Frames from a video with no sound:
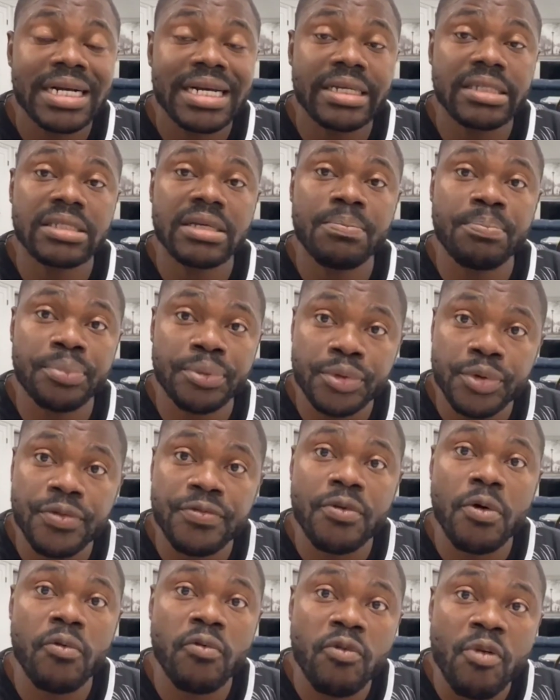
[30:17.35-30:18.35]

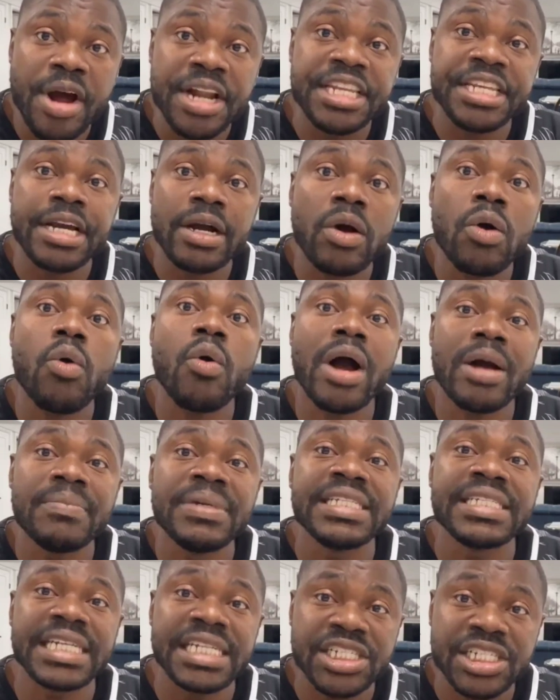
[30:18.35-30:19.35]
cohabitation. And it must be
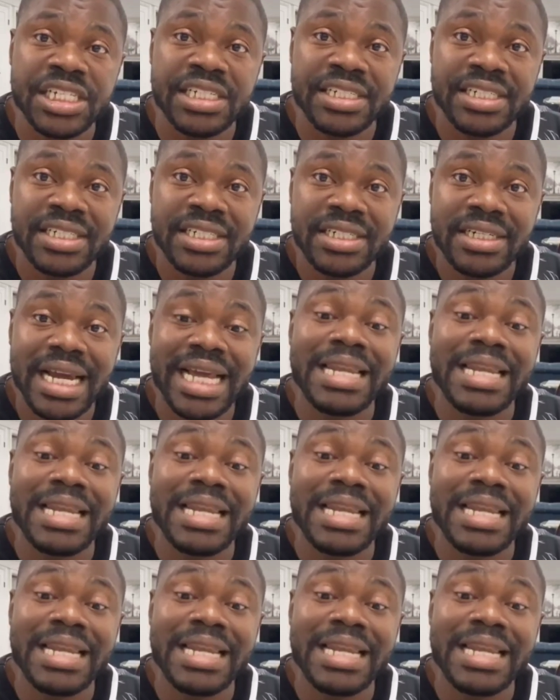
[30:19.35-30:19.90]
continuous.